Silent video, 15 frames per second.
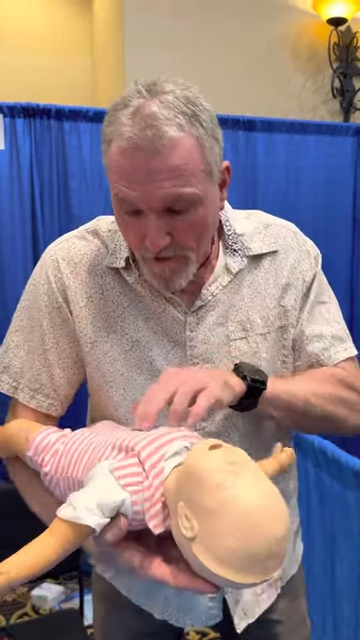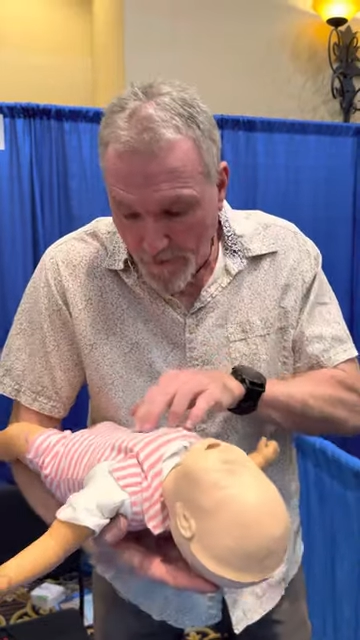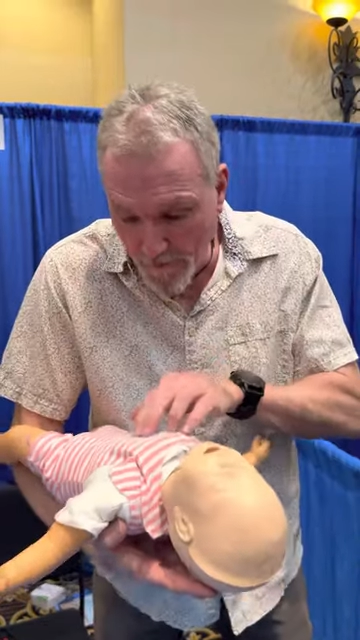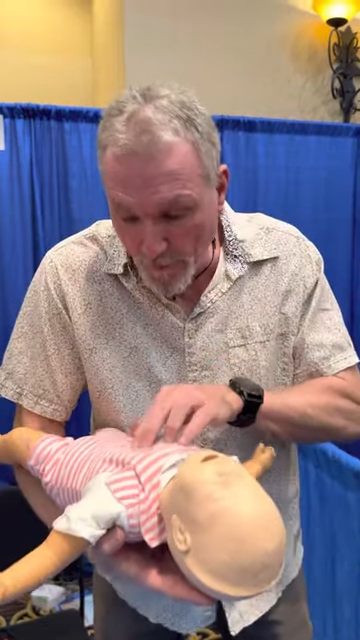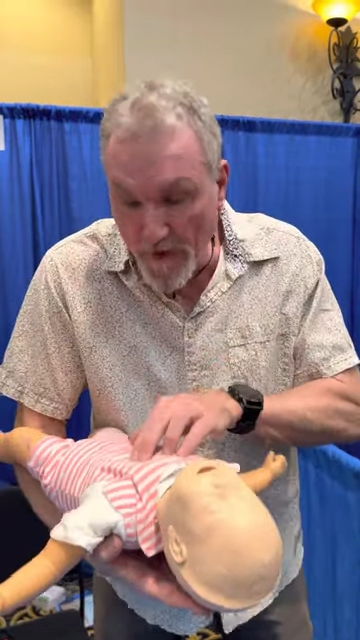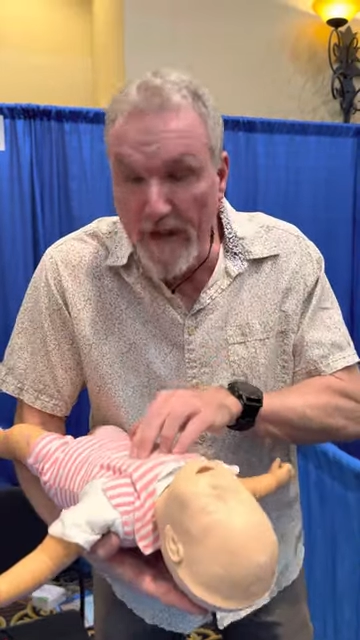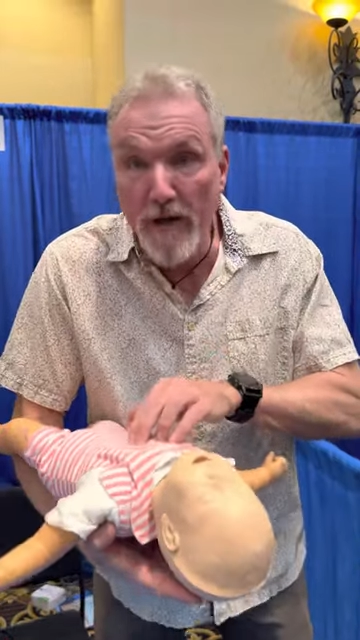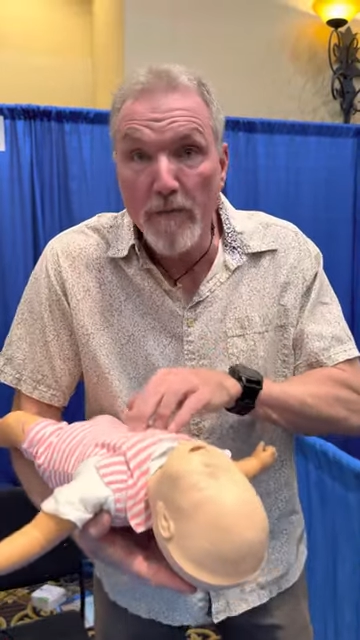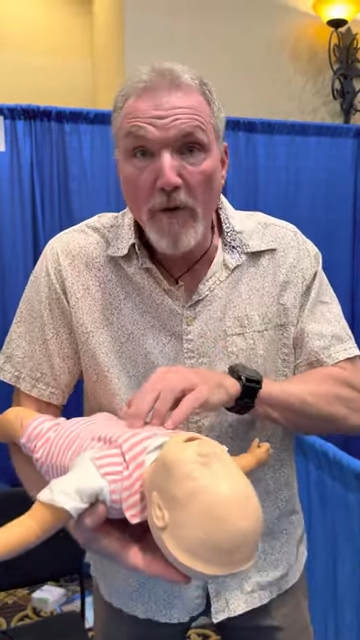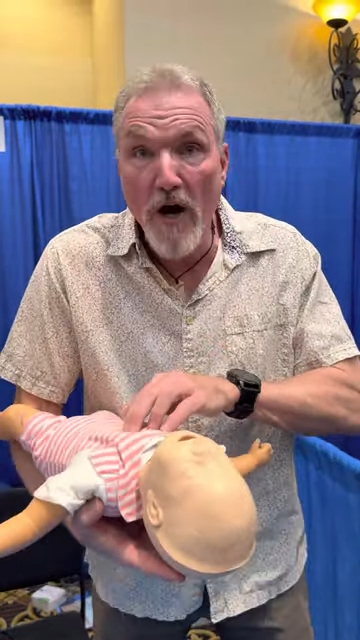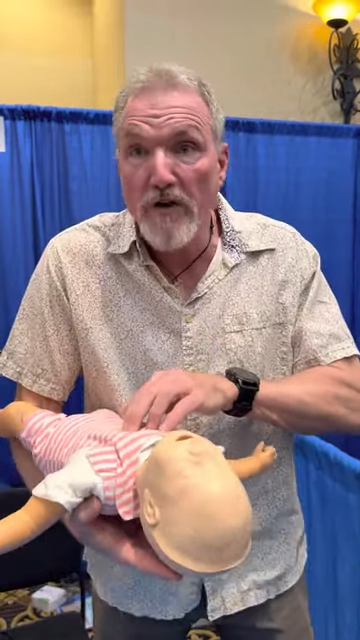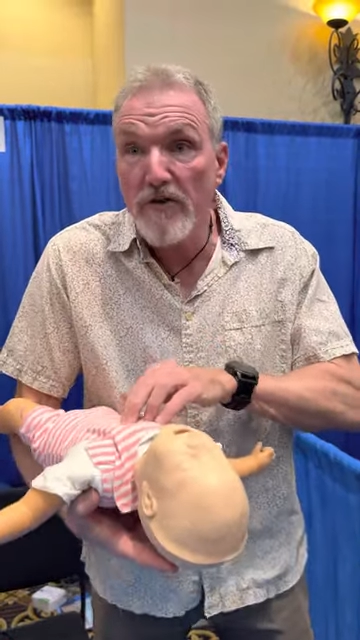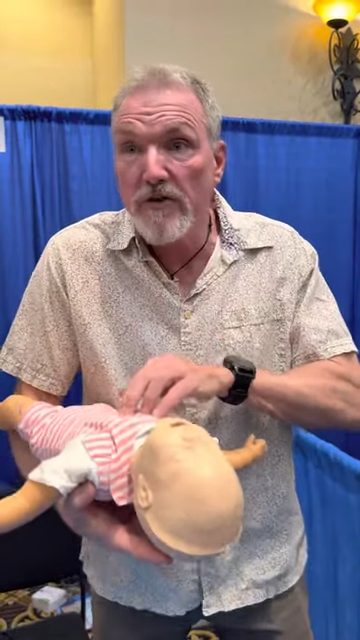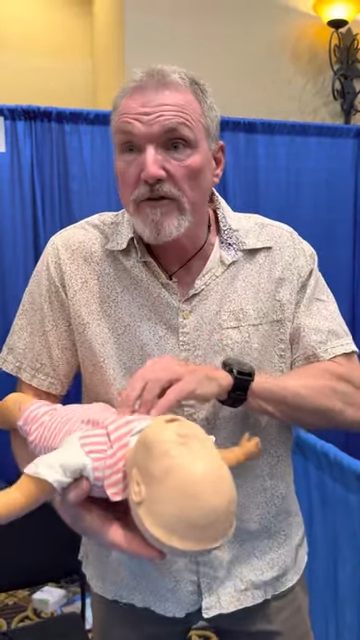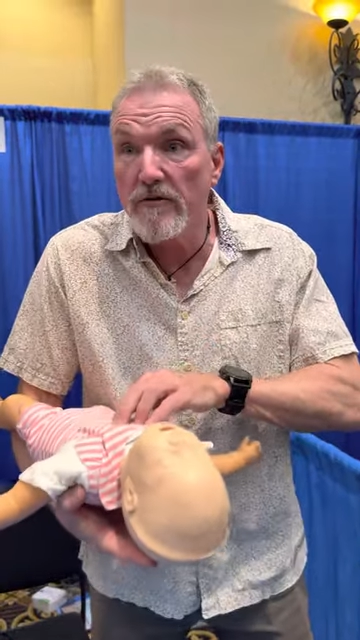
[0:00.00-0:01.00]
30
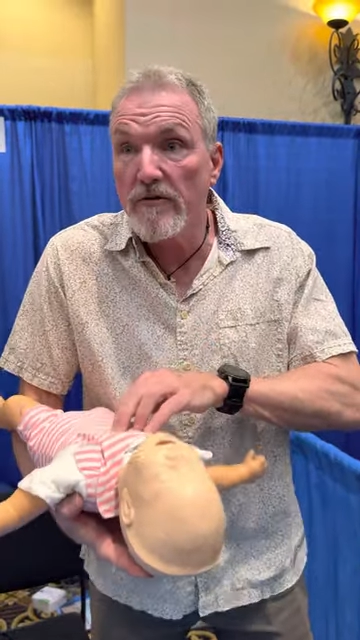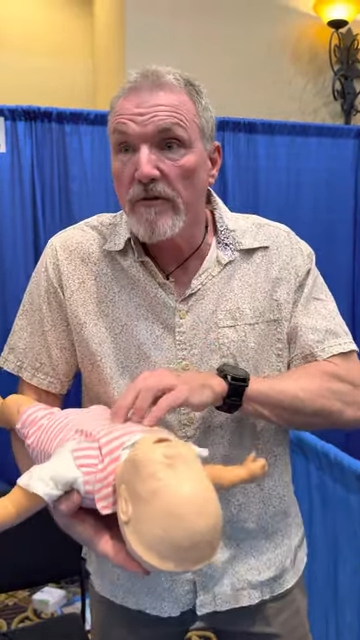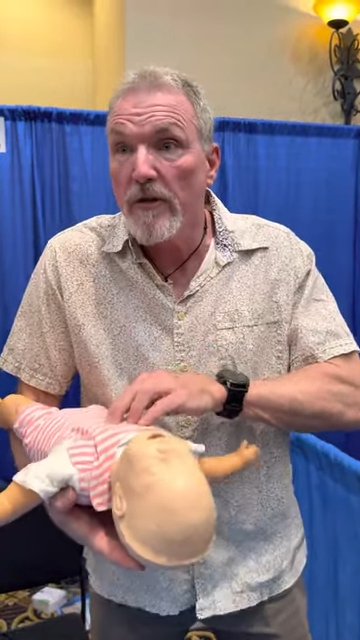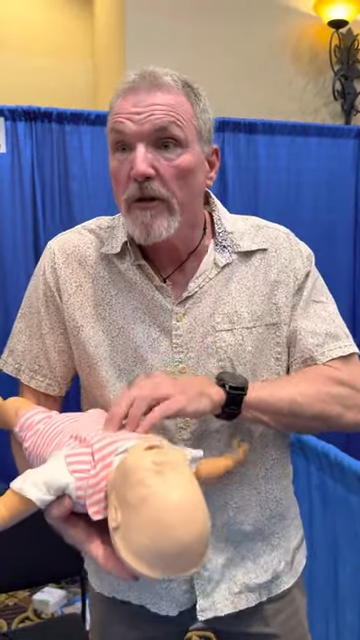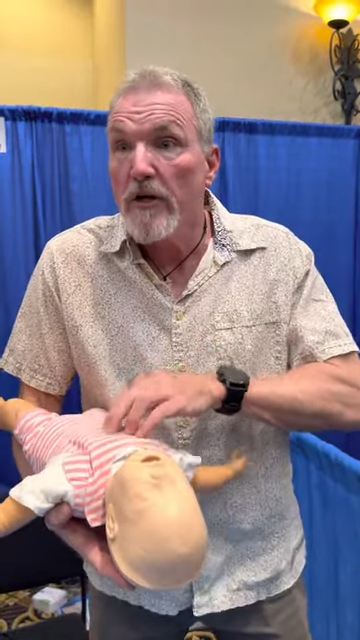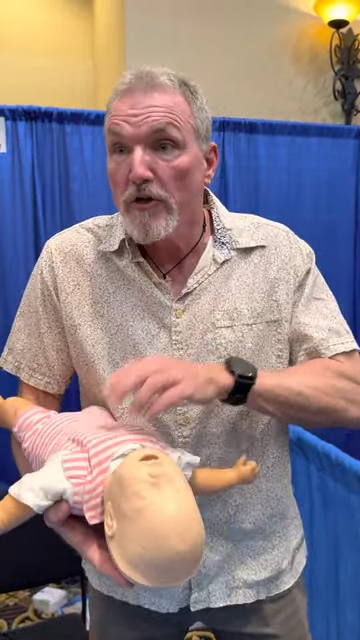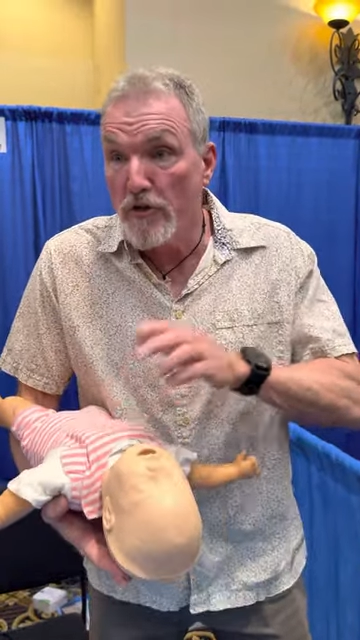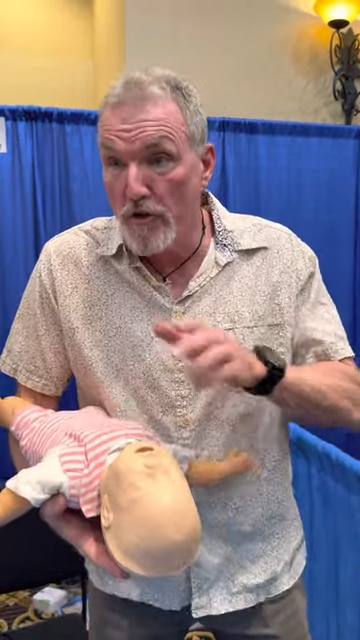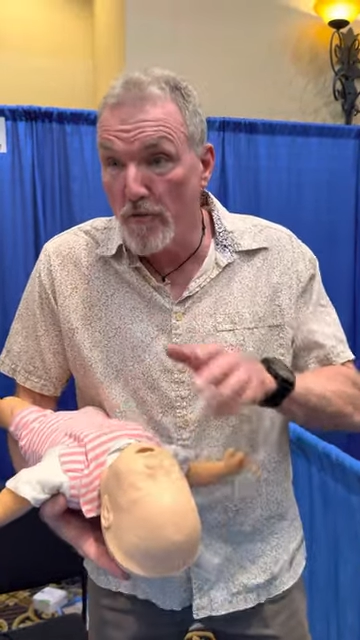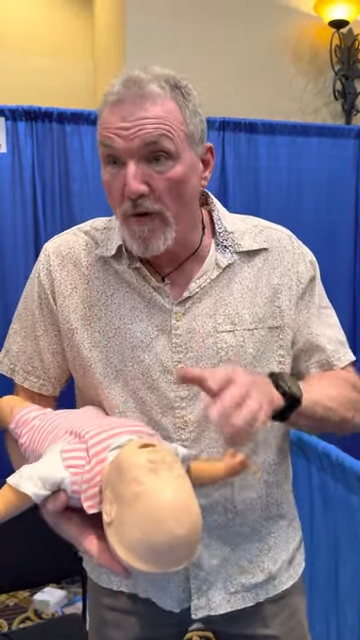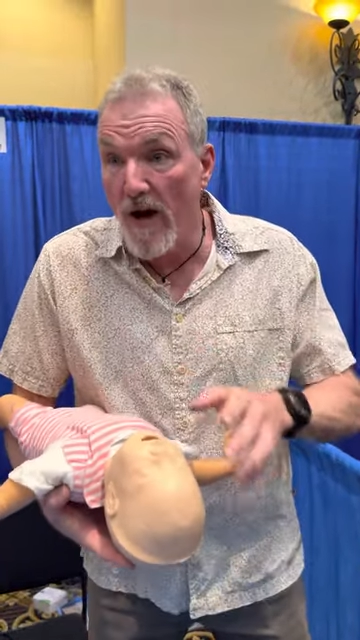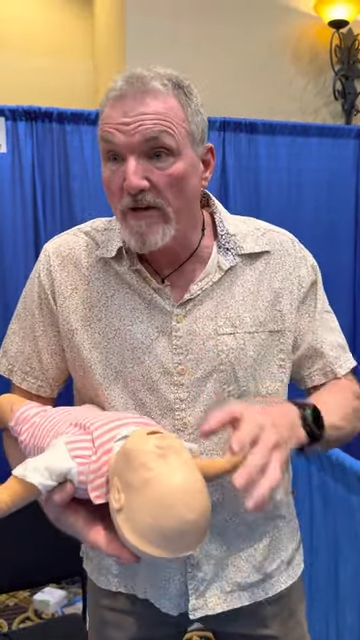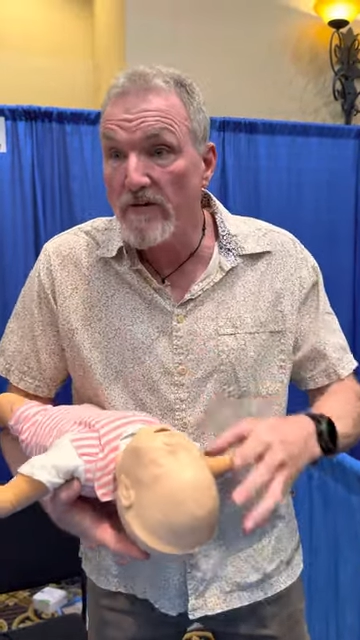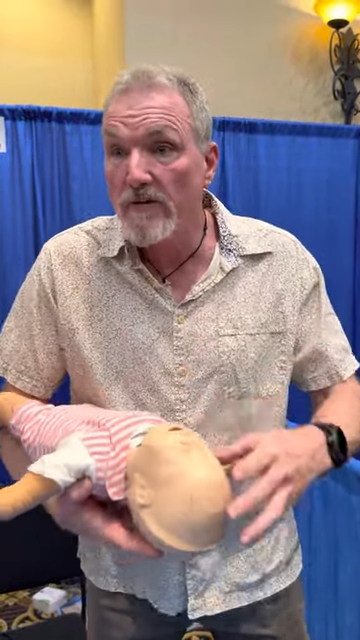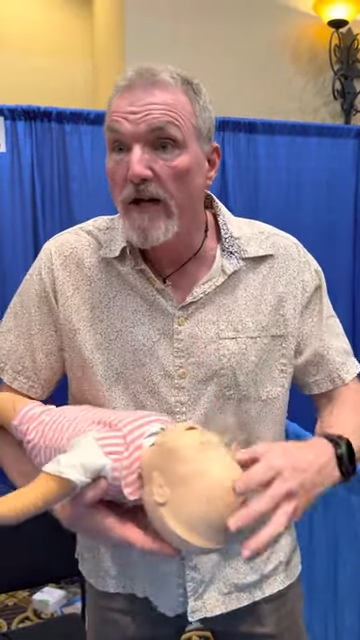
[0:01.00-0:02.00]
compressions two breaths